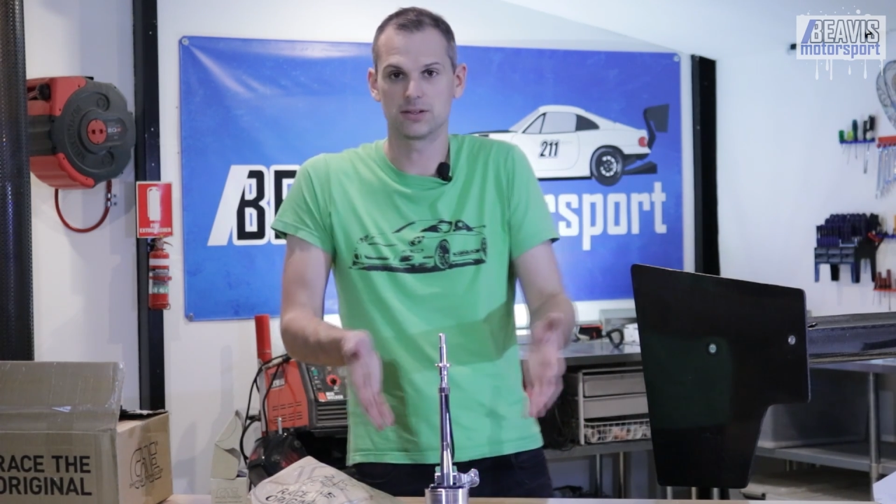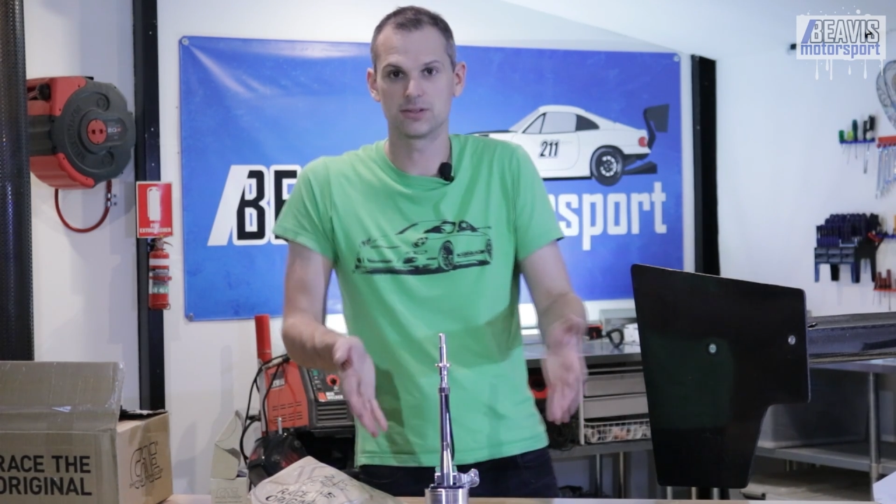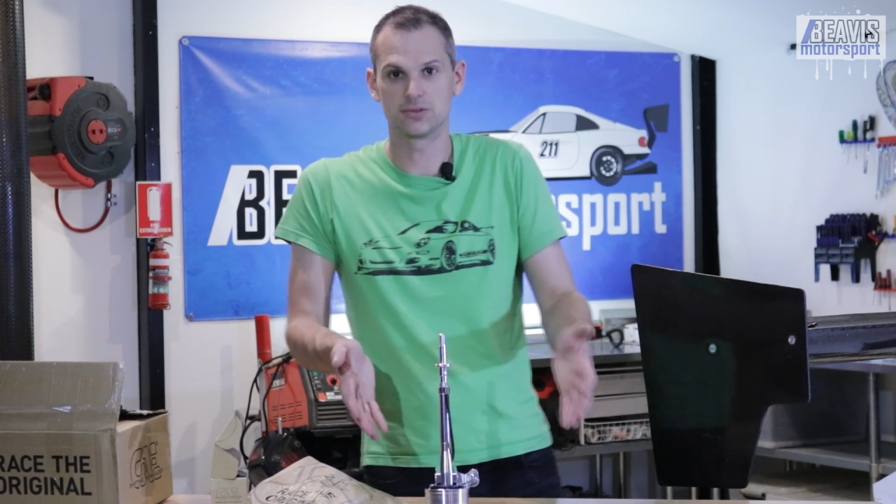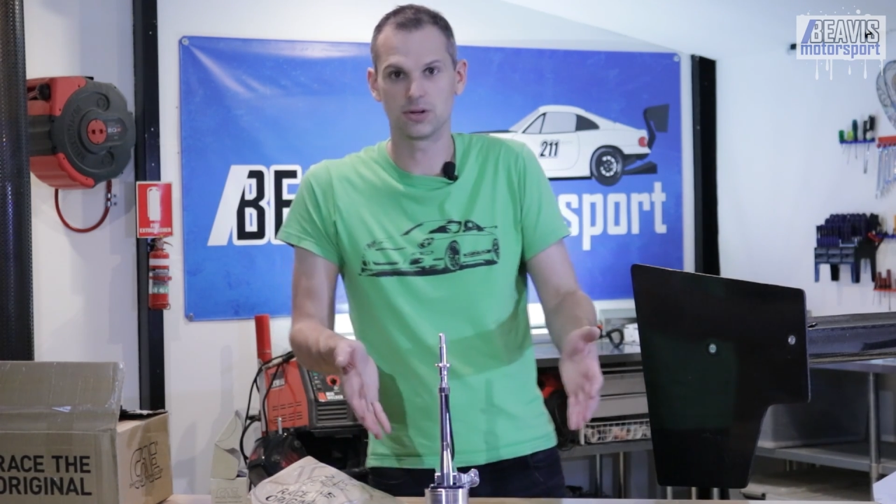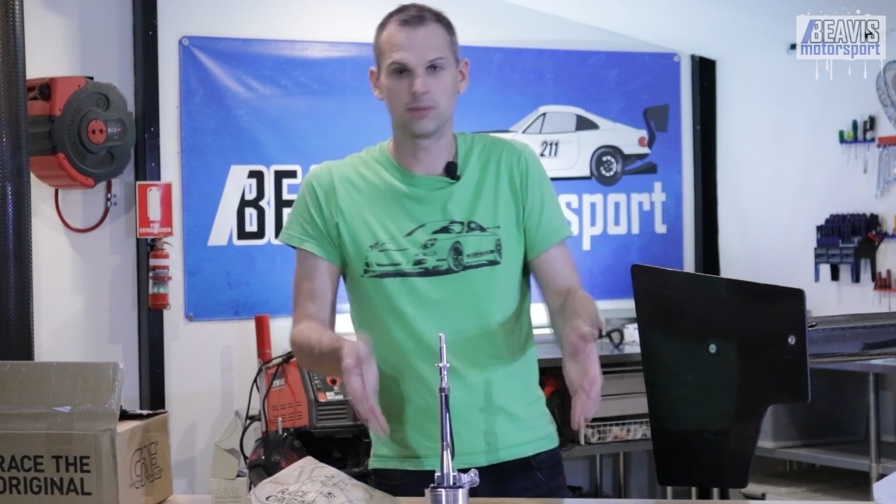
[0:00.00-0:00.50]

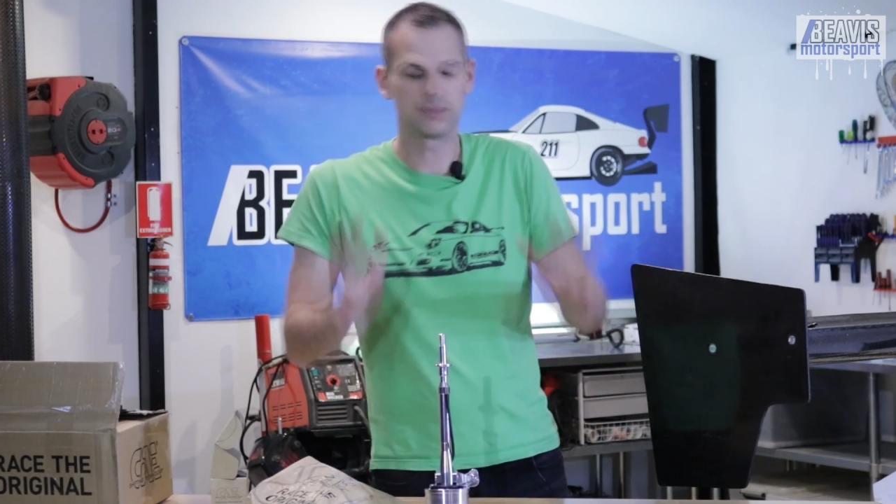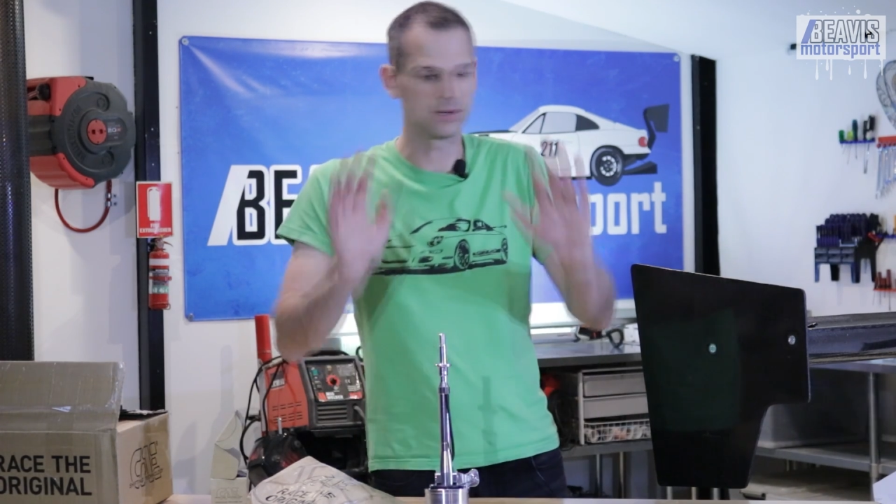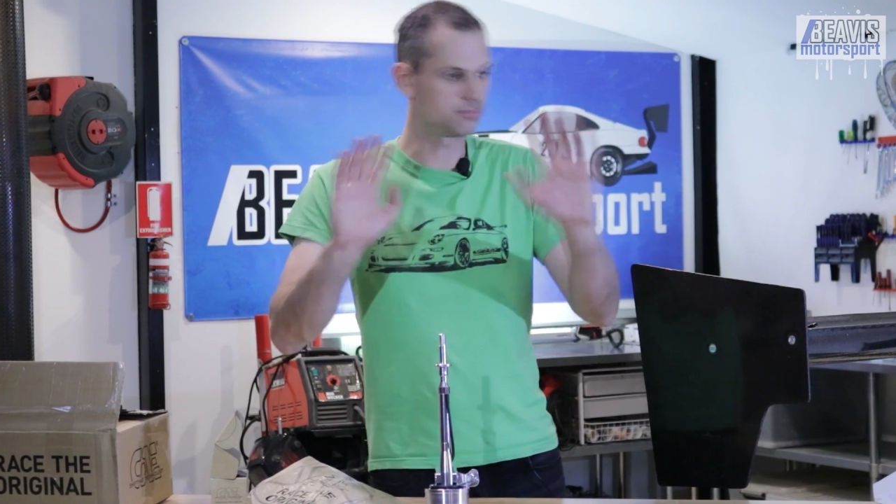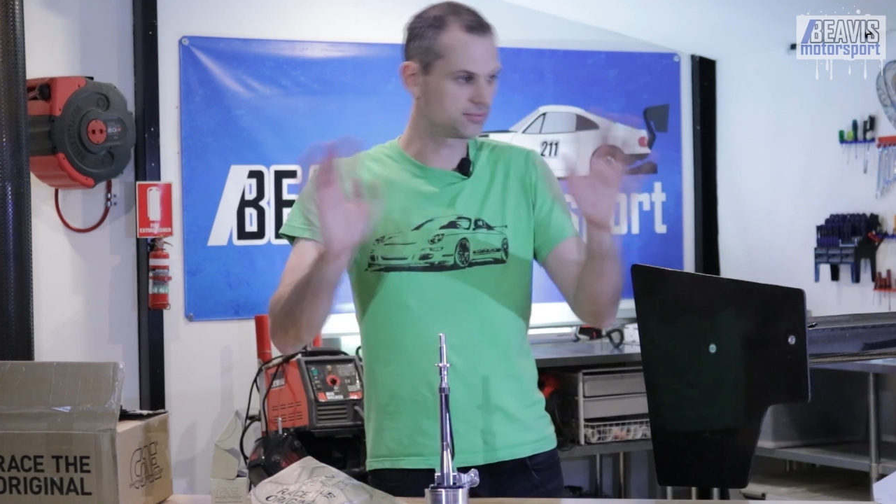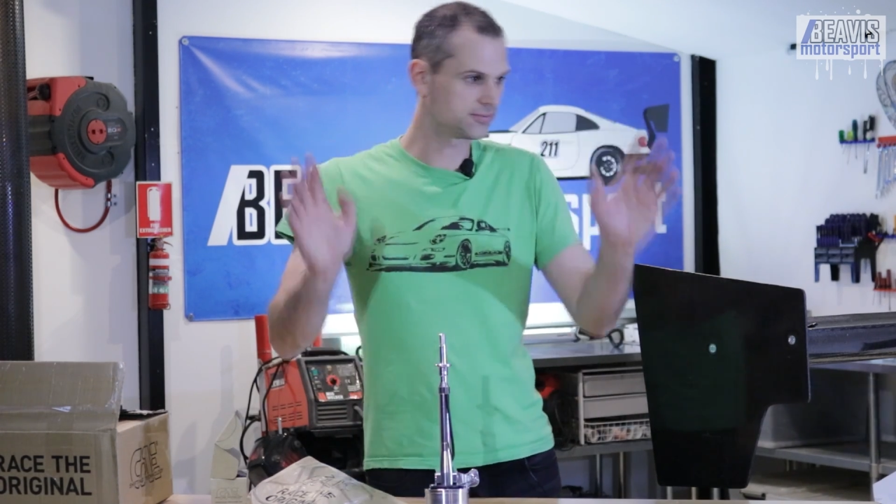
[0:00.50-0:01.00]
does the job,
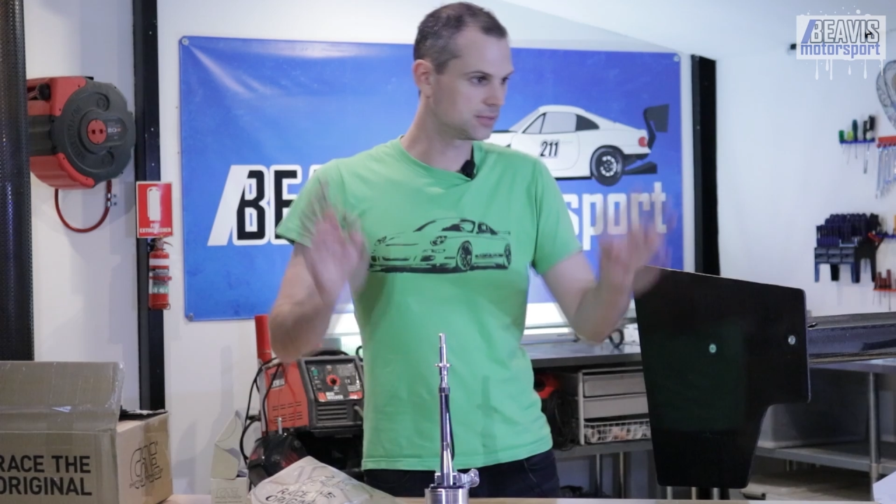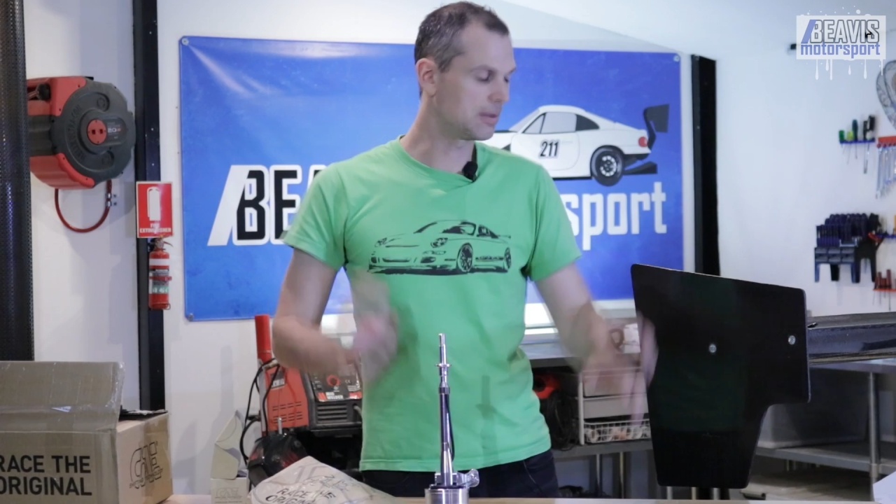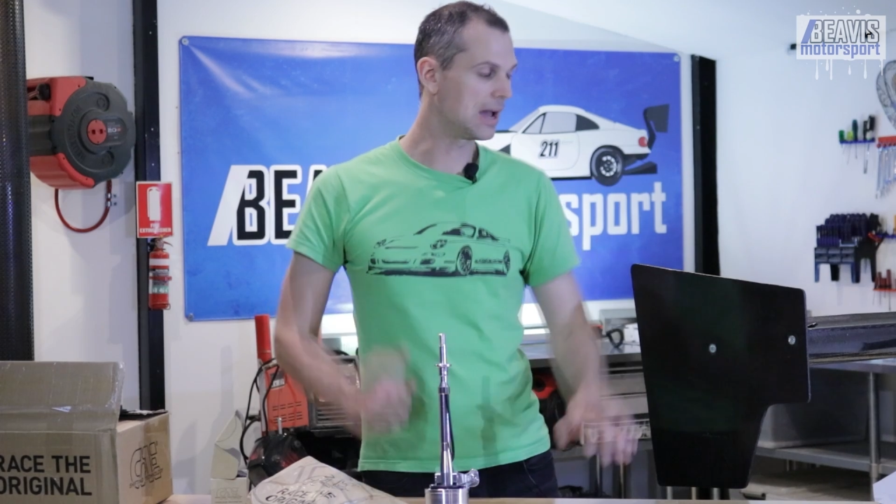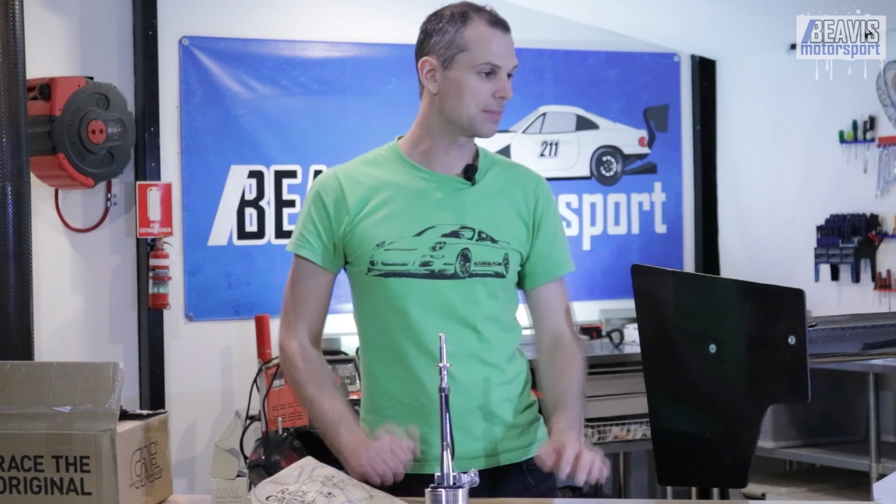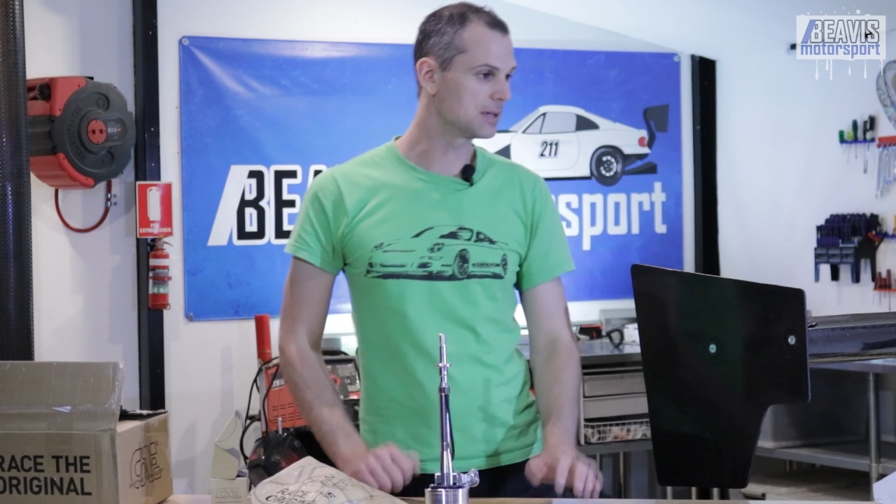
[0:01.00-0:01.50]
then
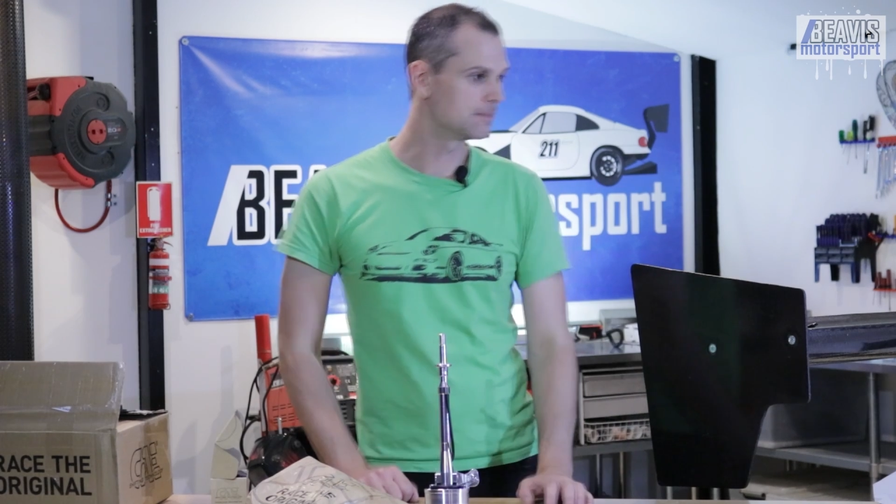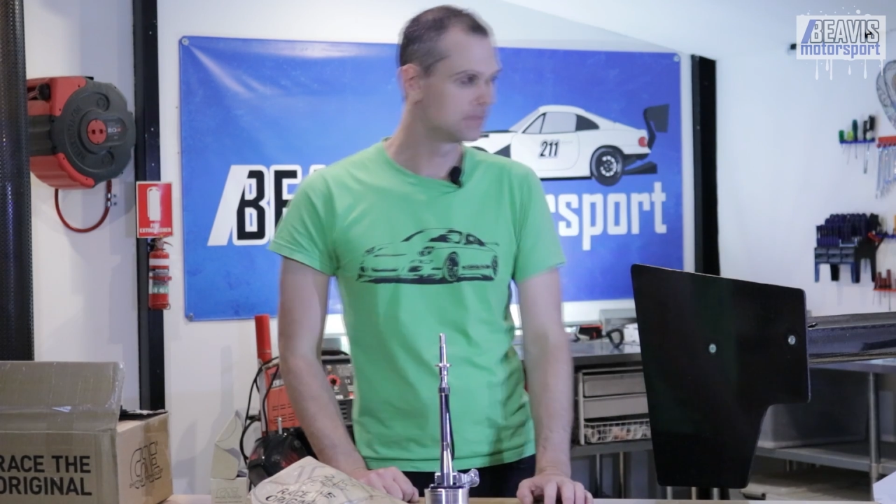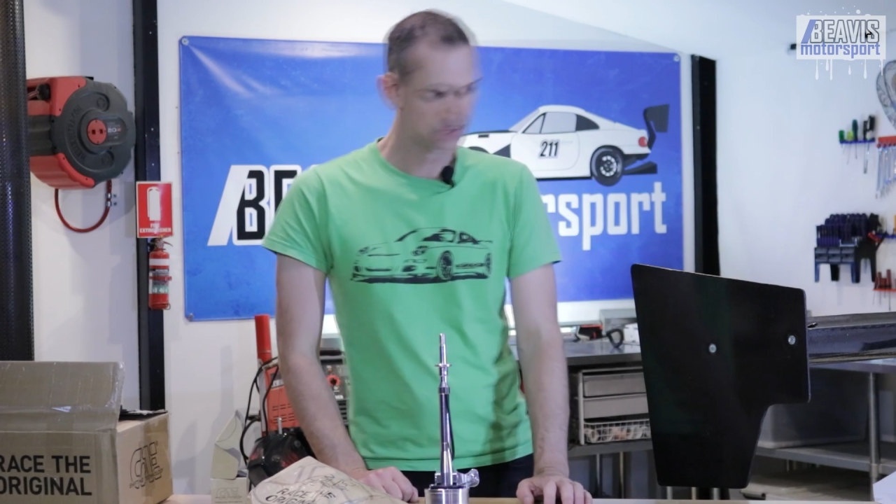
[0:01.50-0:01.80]
I'm happy.